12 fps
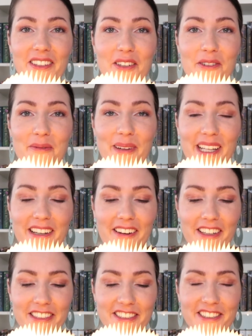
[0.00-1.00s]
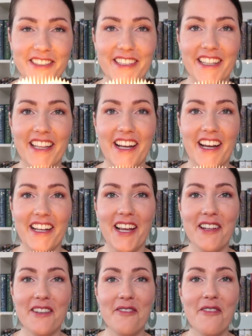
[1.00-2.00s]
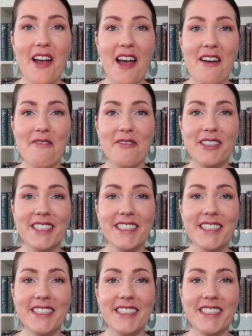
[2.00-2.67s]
Oh my gosh, look at that. Have you ever